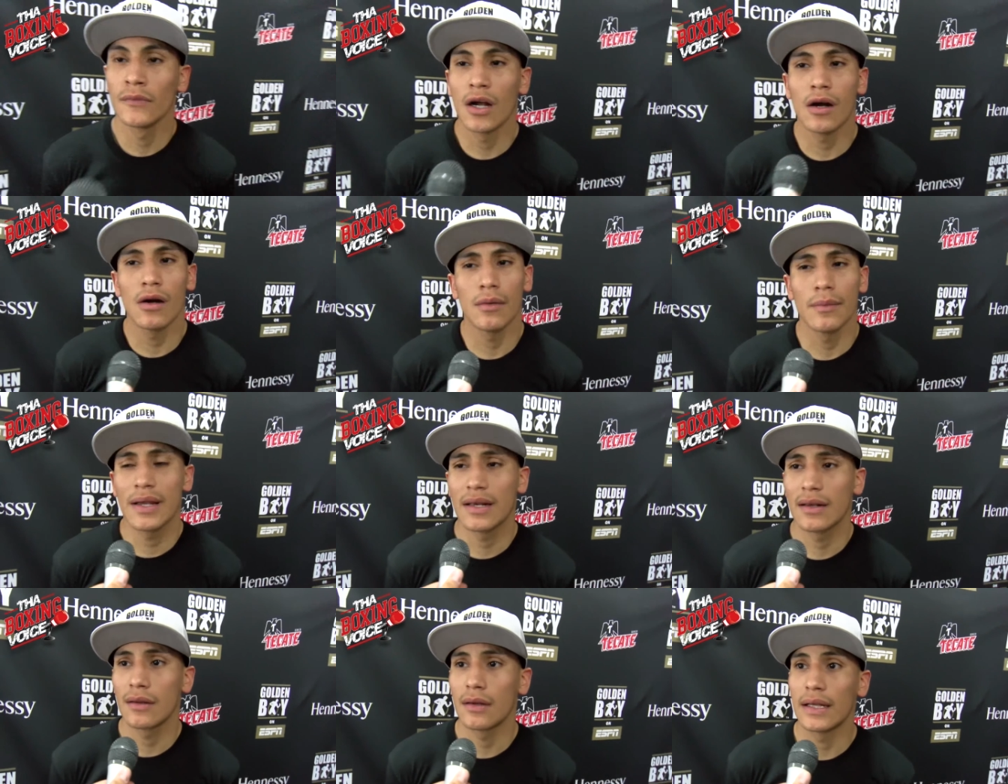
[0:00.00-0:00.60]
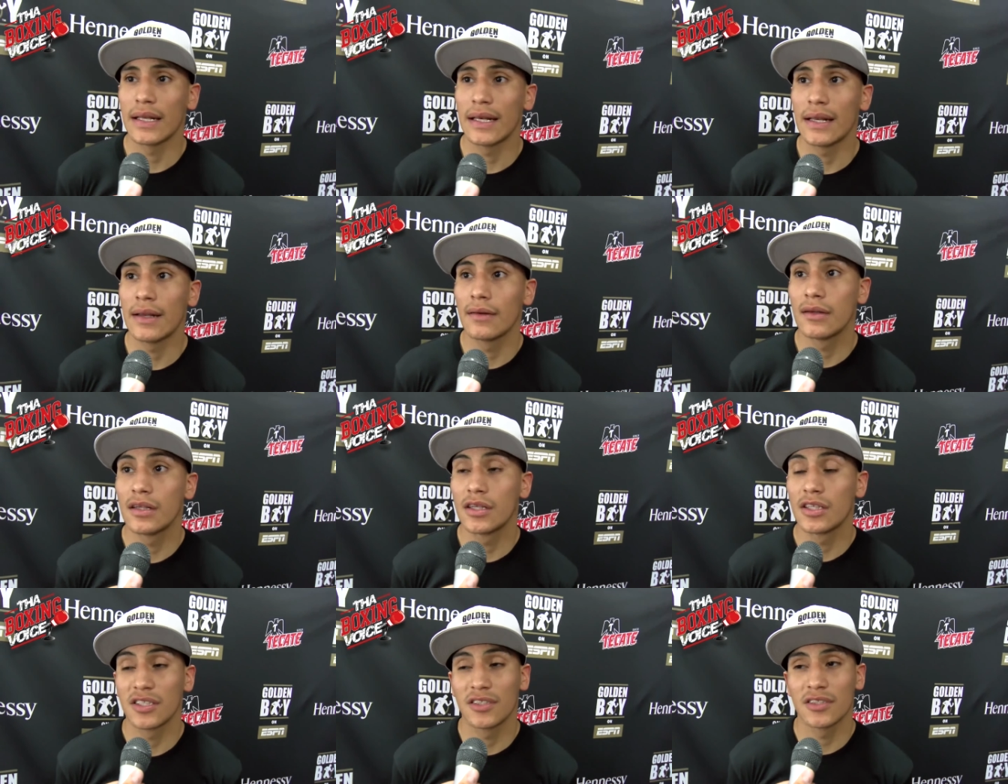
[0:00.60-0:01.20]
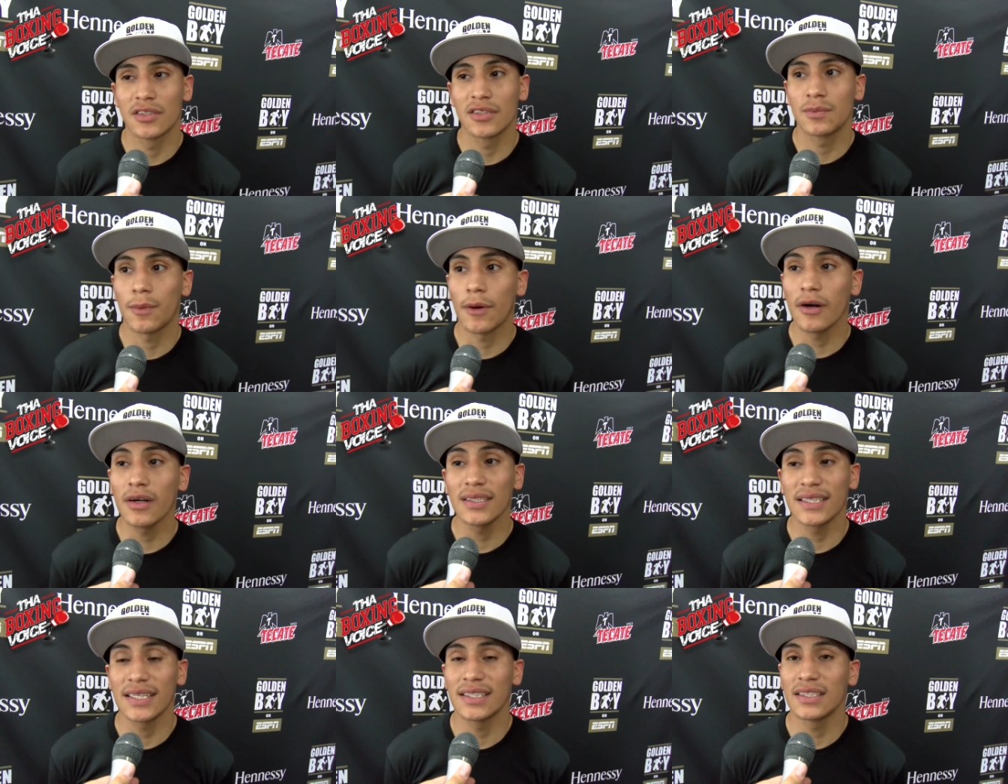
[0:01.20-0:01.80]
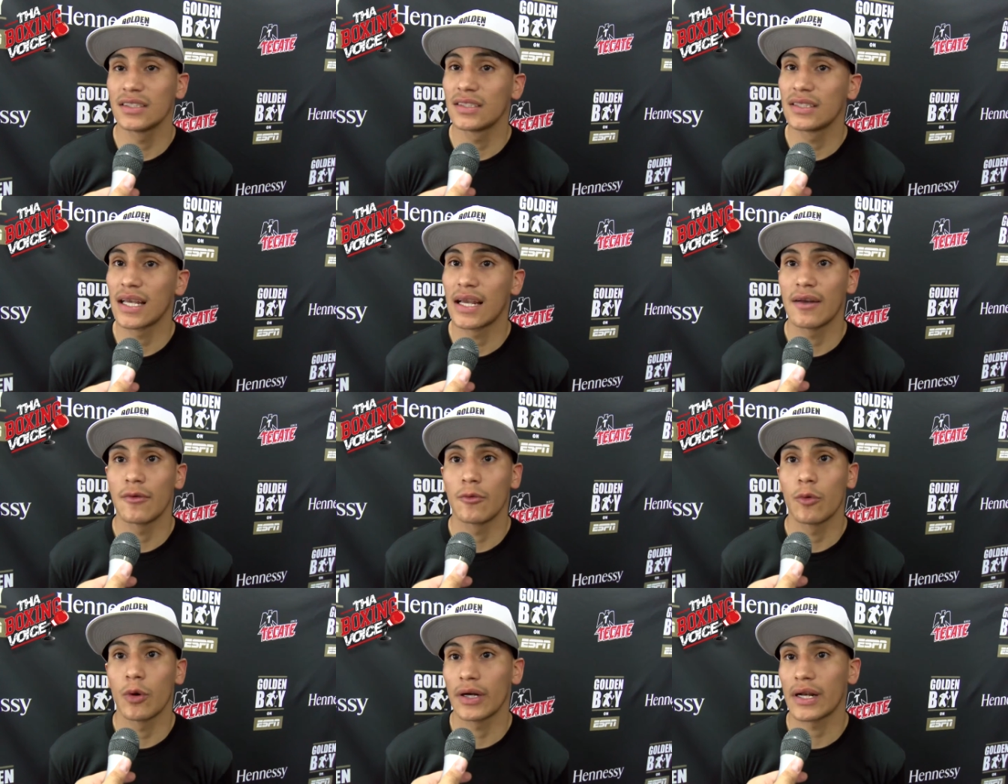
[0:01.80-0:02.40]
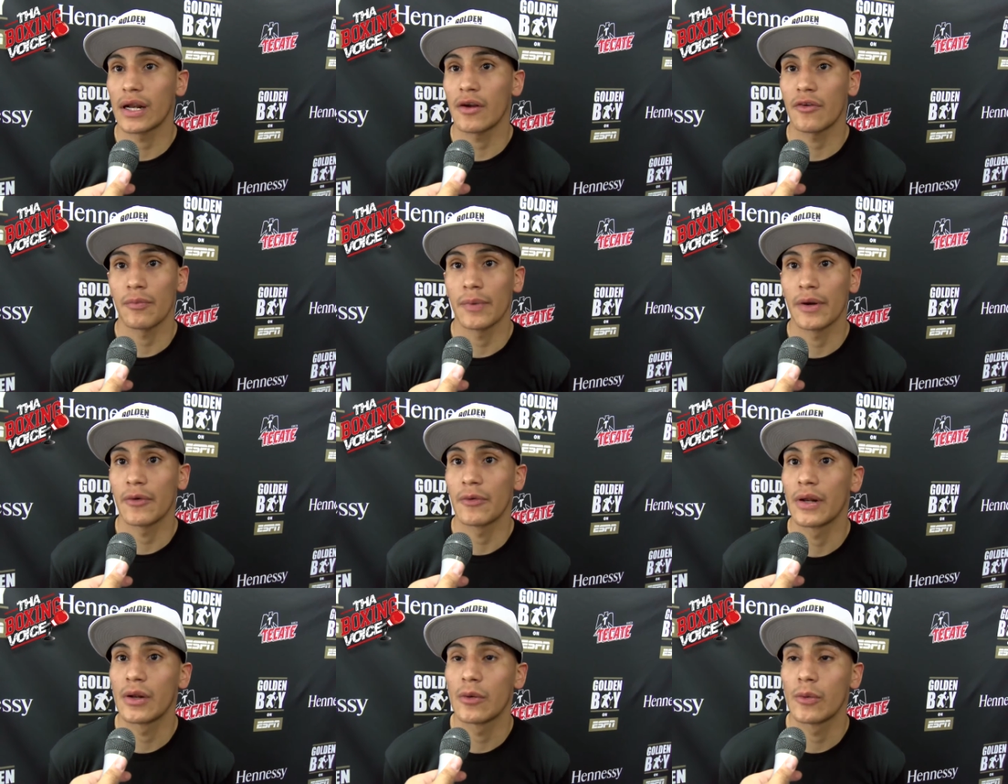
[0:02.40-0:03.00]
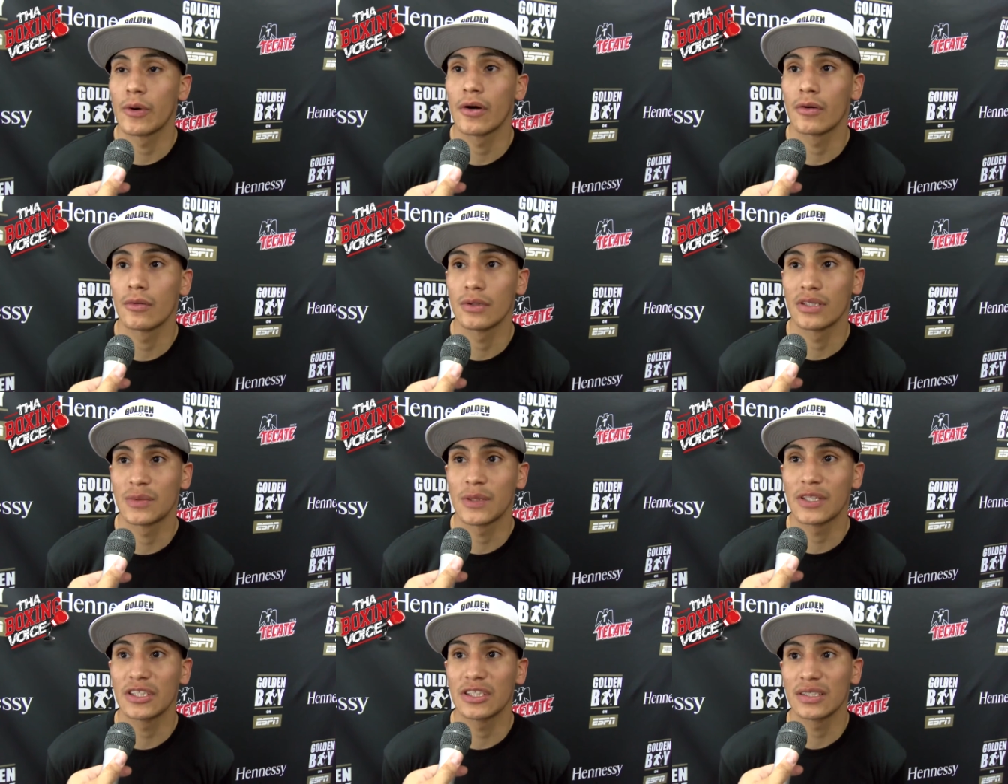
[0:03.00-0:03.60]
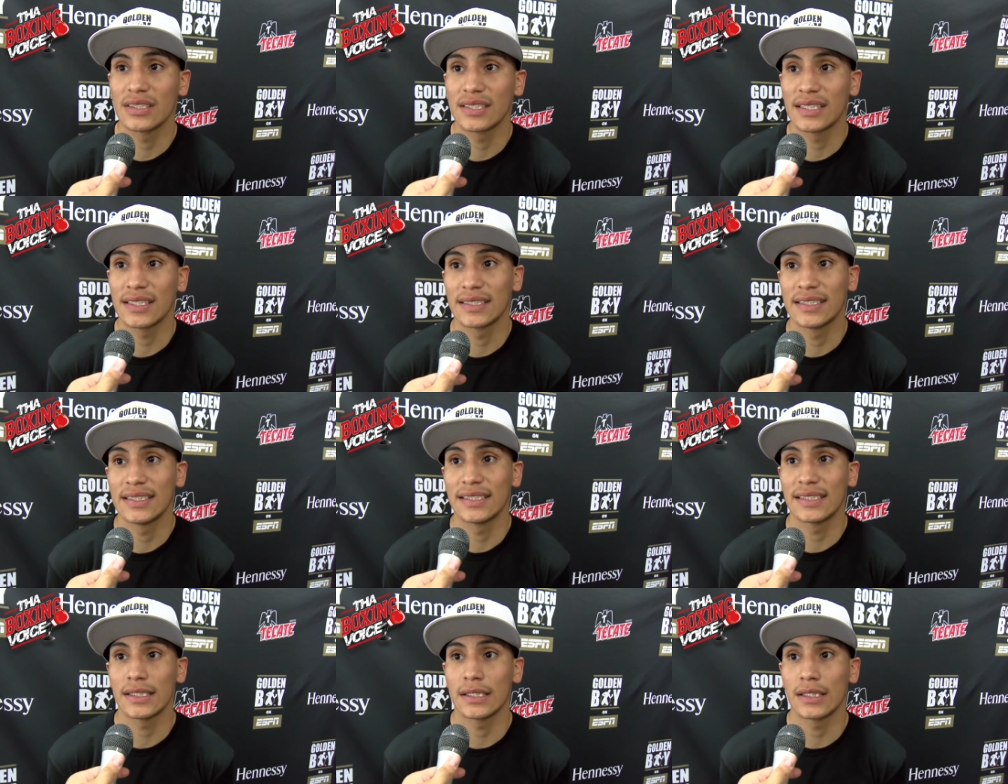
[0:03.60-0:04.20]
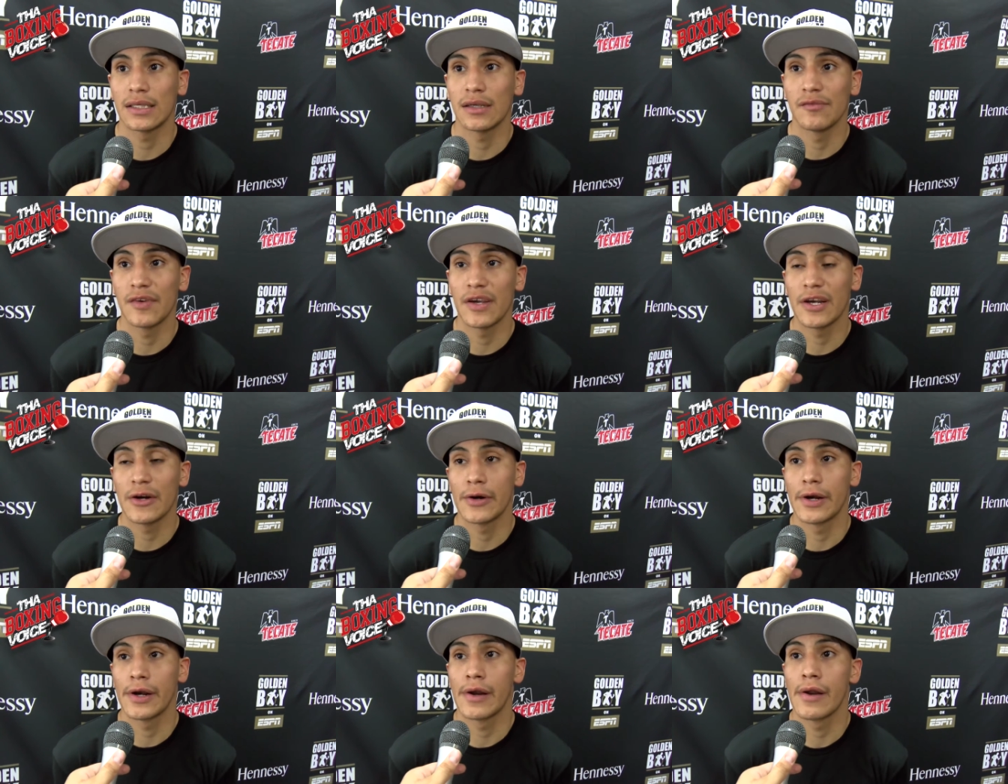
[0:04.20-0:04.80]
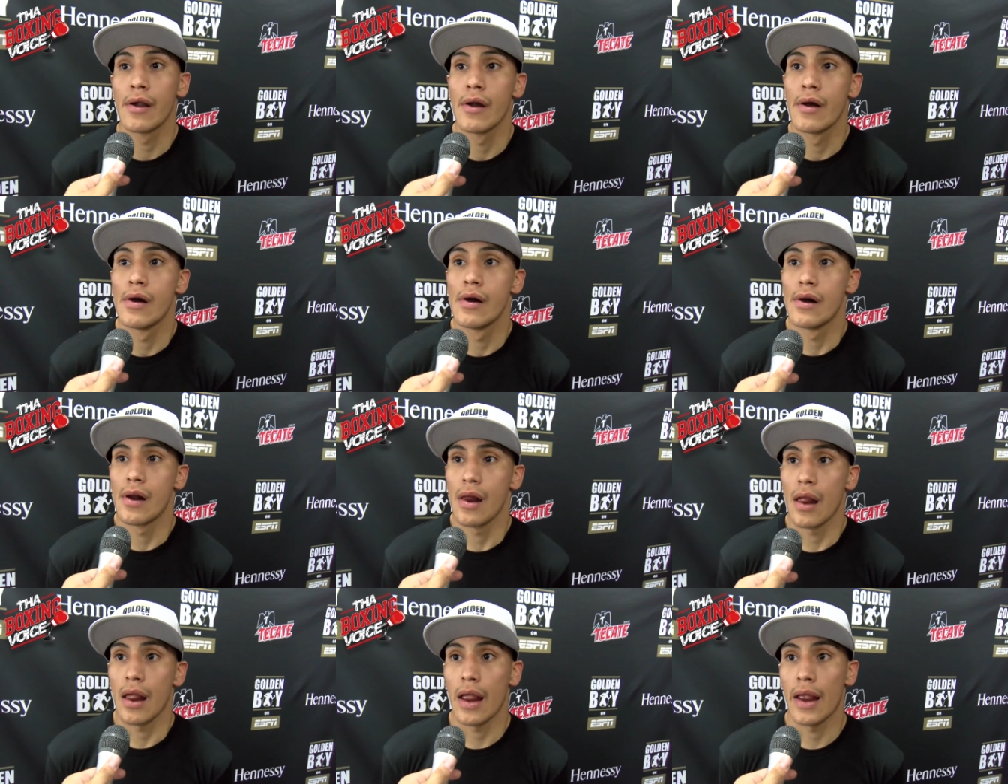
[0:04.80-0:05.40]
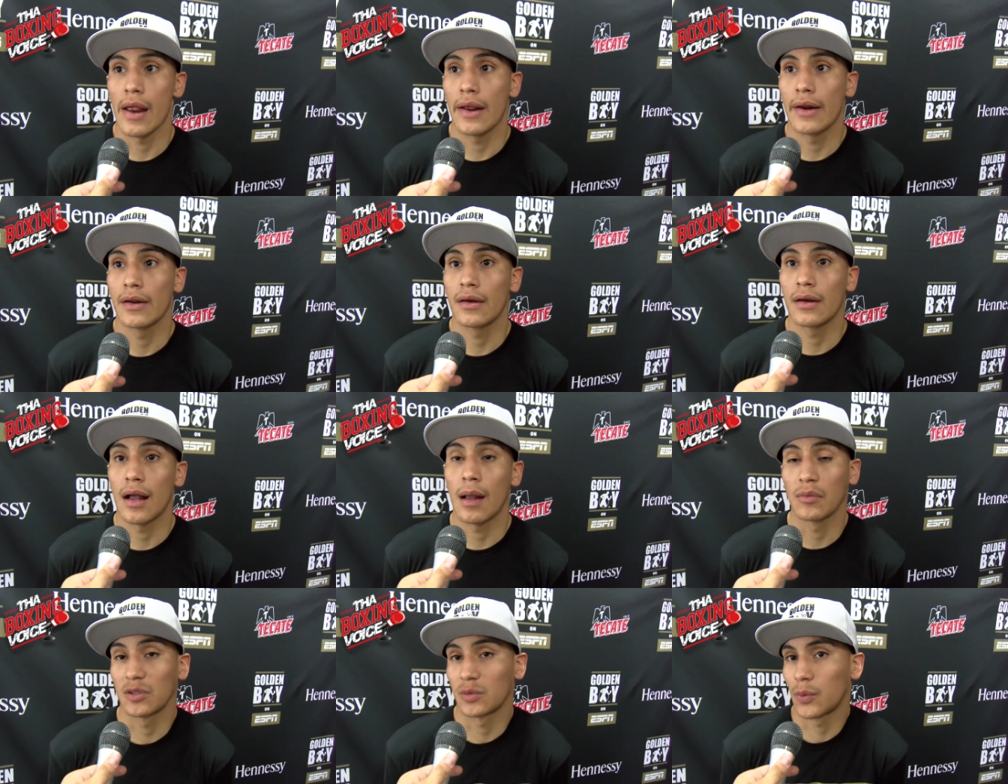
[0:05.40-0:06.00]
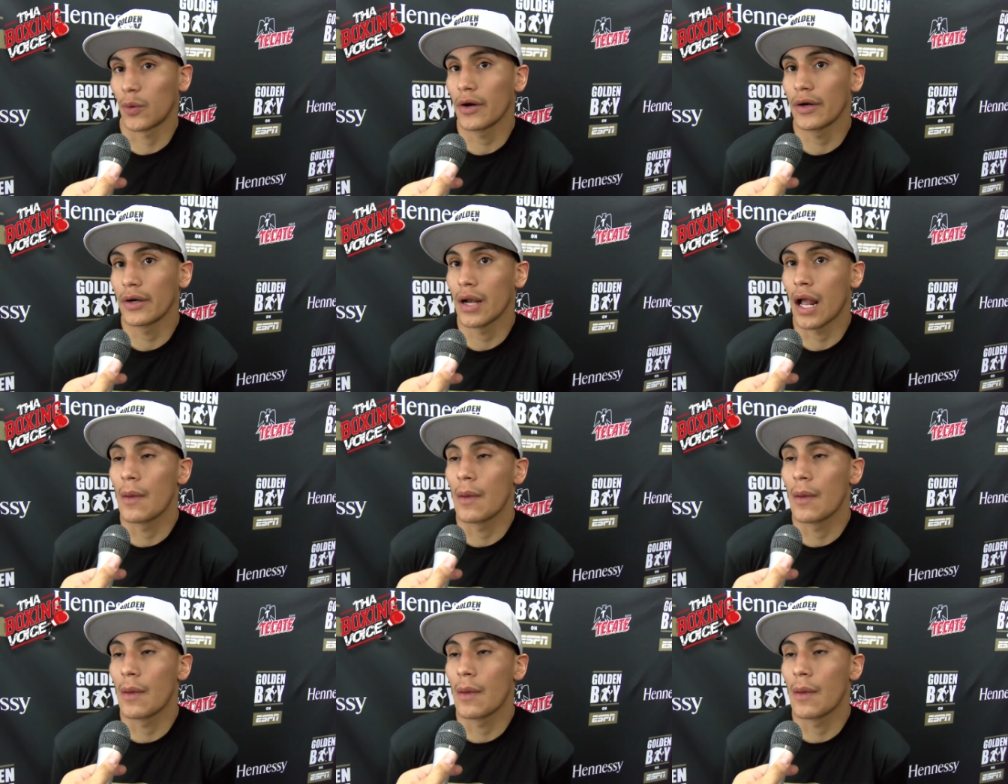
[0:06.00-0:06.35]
Oh man, the the, the sparring sessions have worked out for me really well, especially since he's a, a veteran, and uh, I'm sparring.